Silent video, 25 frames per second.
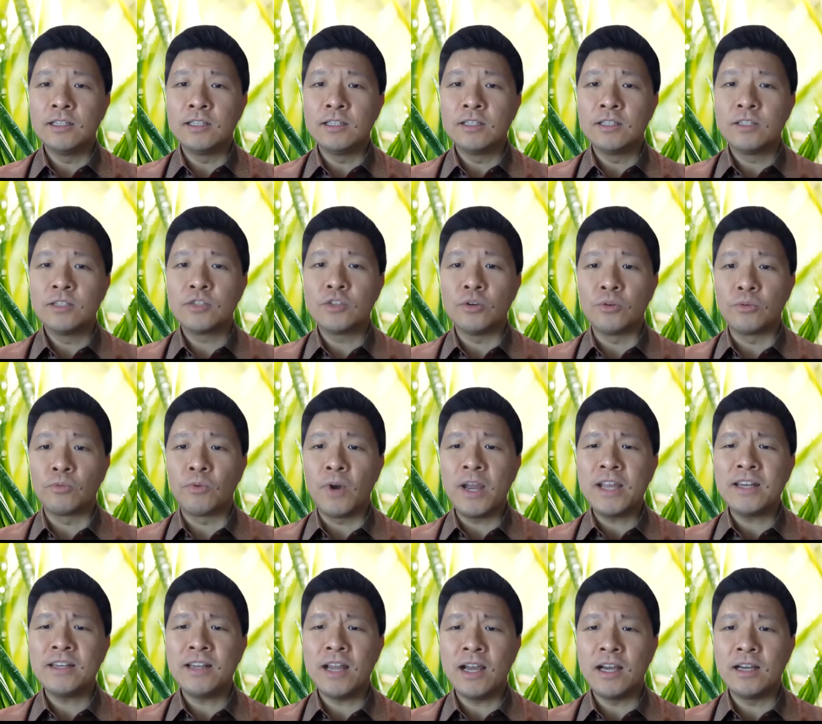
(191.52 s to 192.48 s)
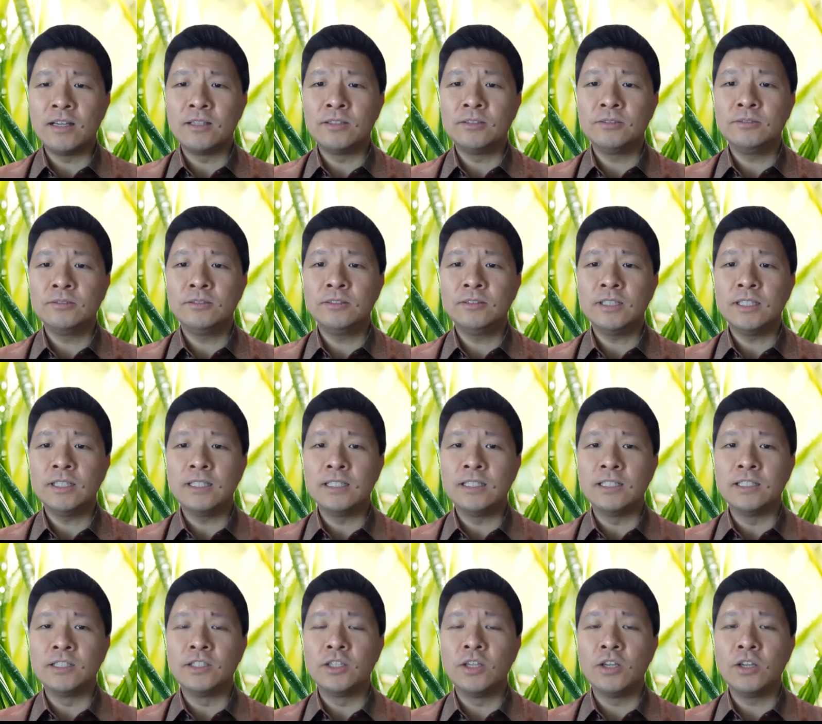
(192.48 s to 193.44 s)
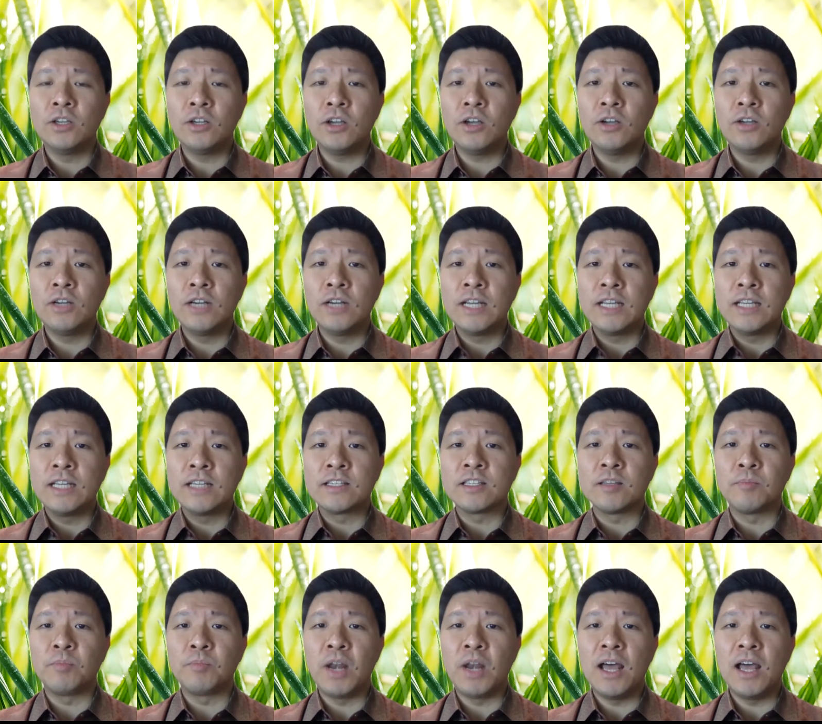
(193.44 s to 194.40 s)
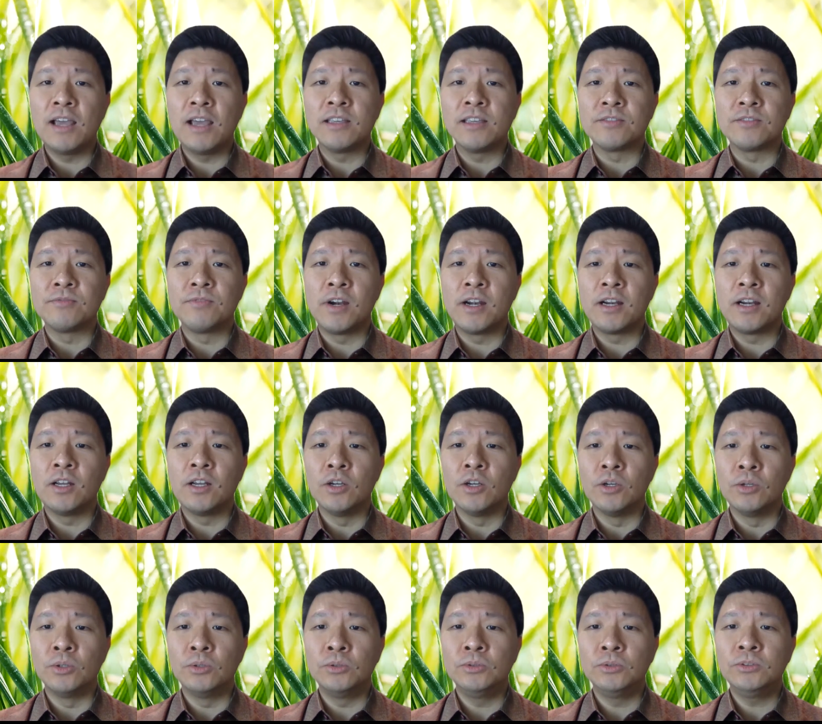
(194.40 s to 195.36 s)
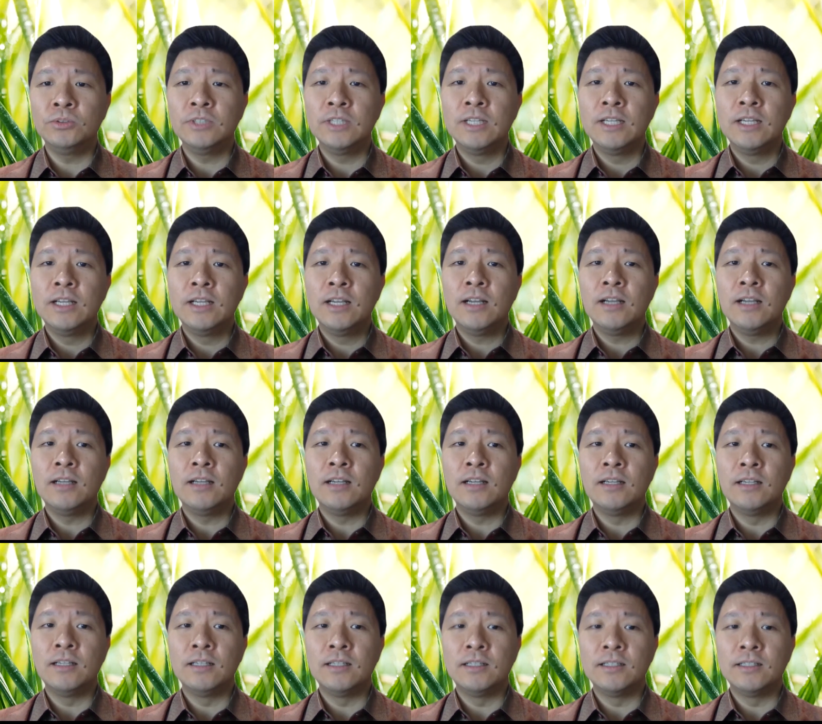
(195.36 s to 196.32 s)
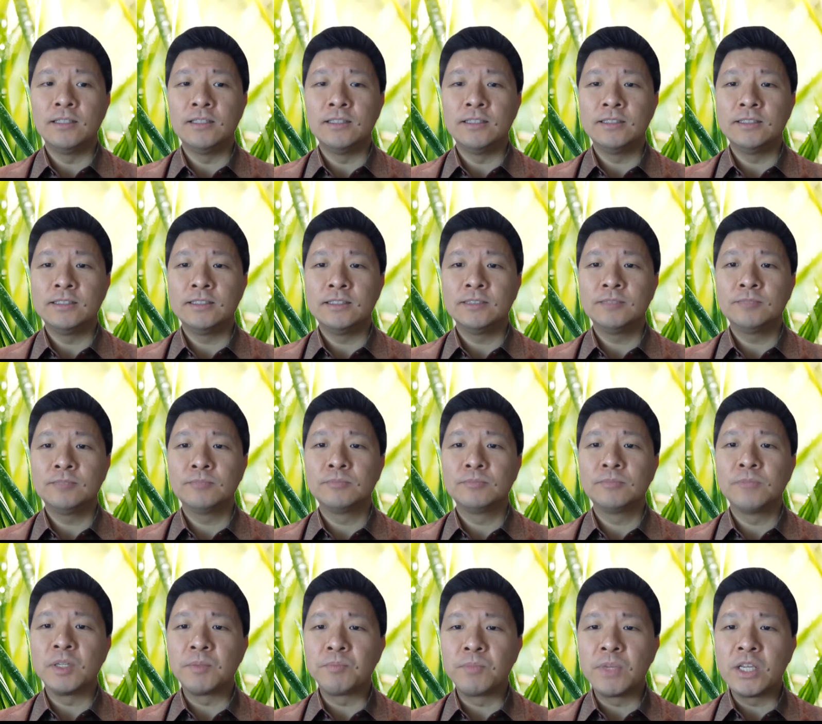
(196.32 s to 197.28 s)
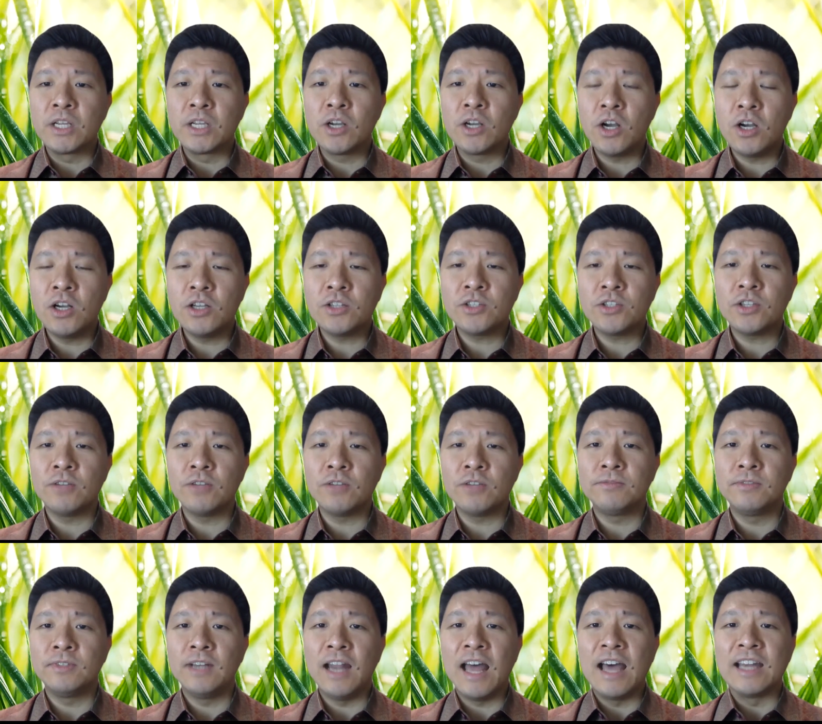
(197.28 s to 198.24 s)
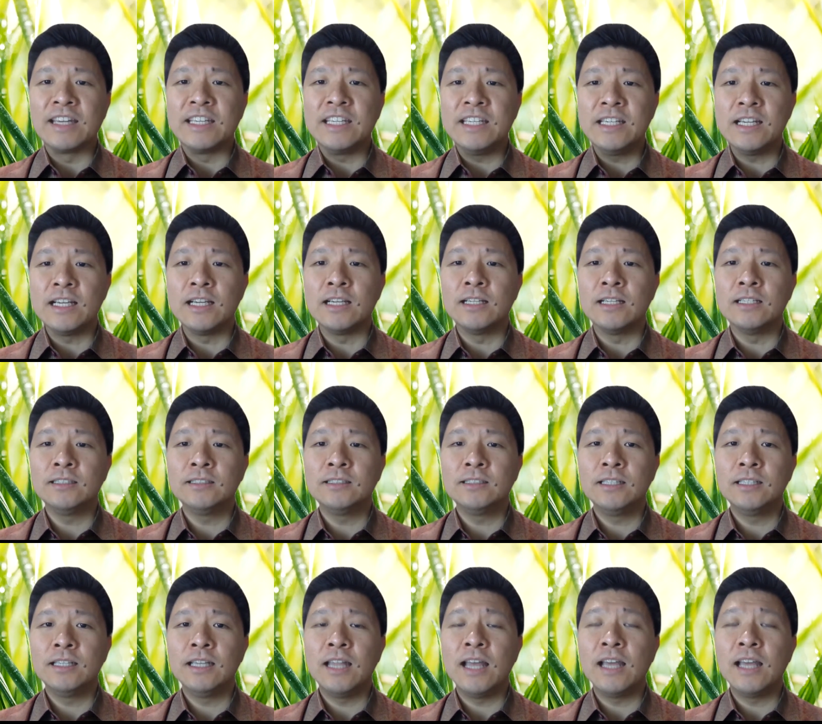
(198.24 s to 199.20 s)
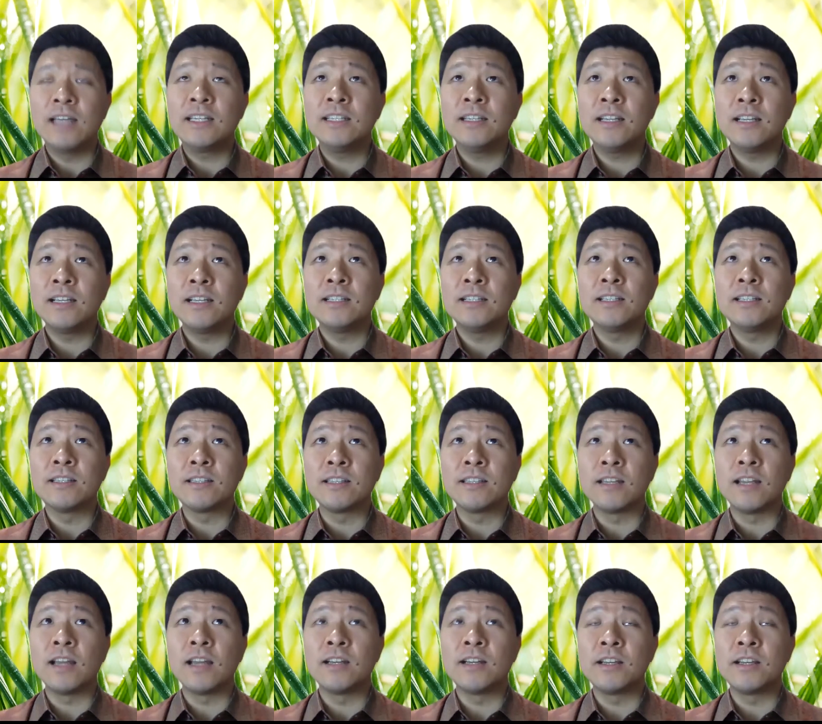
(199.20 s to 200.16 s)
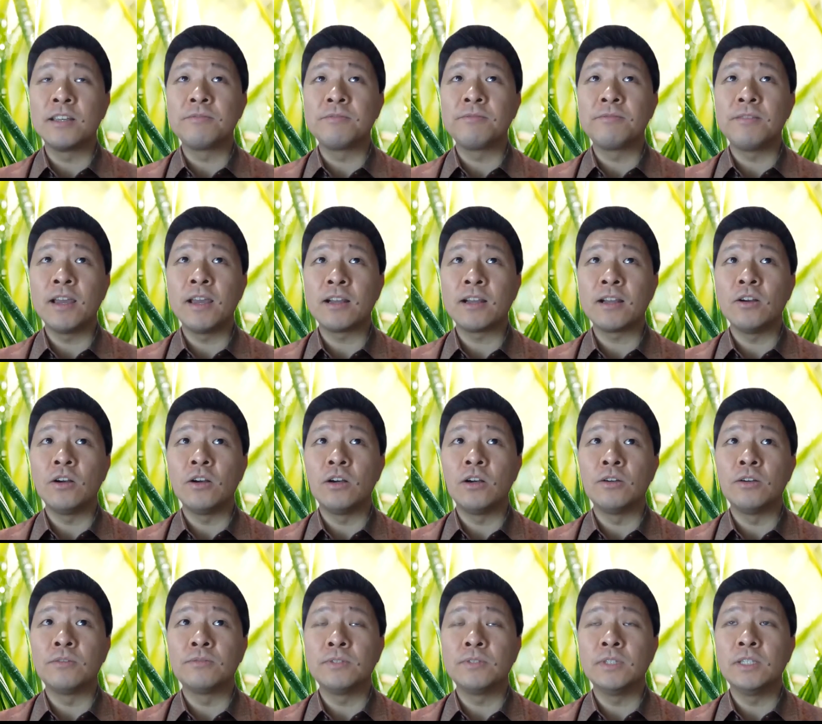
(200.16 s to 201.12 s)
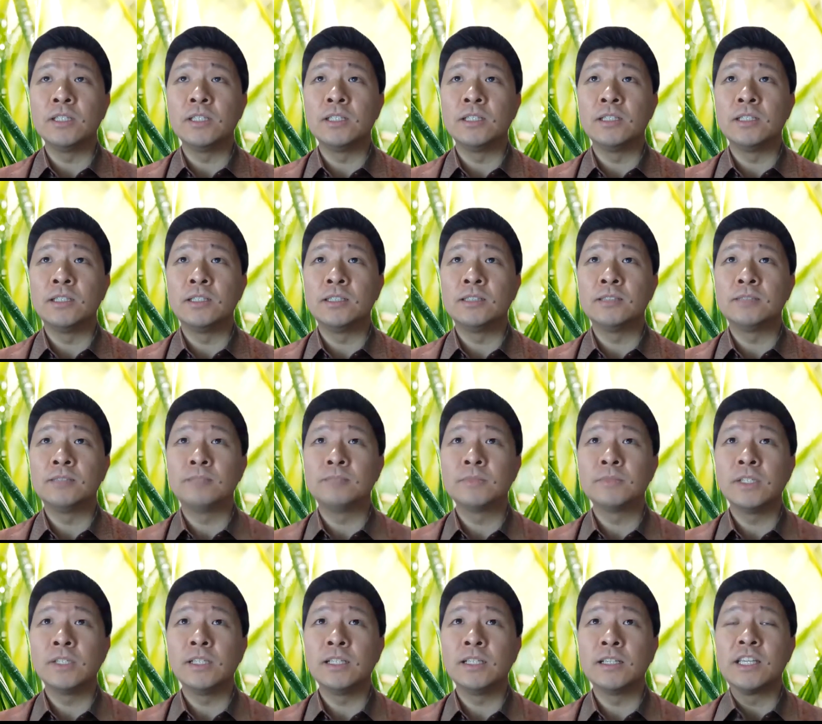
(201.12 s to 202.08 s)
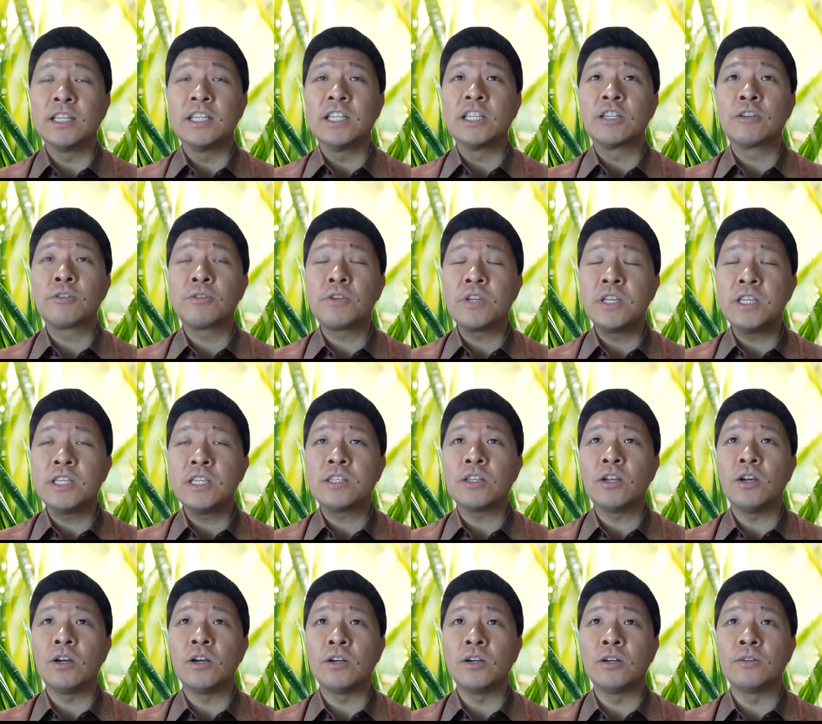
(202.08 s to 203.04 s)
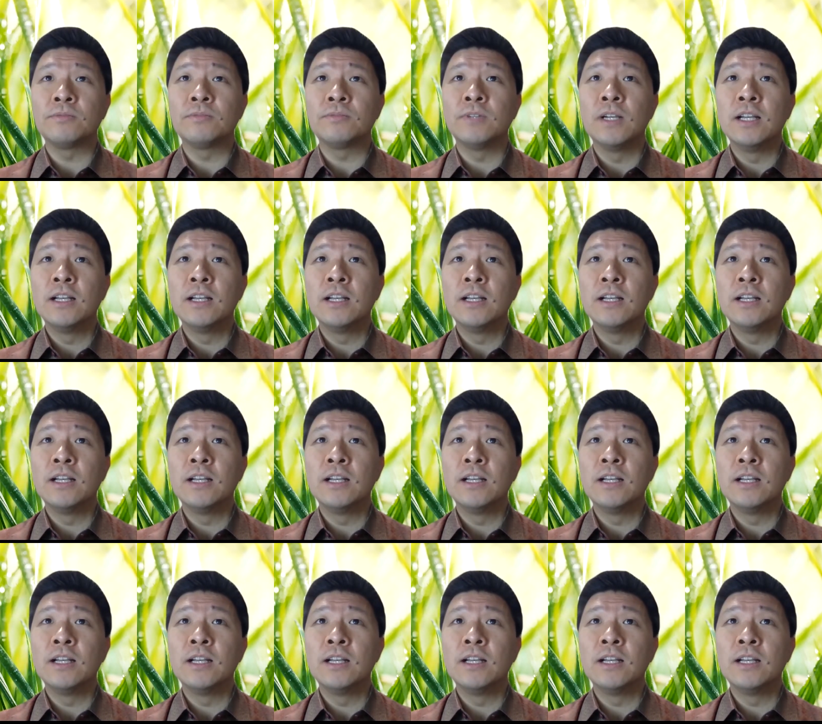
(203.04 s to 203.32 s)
So right now, not only the supply is very low, but because of La Nina is another effect of an increase of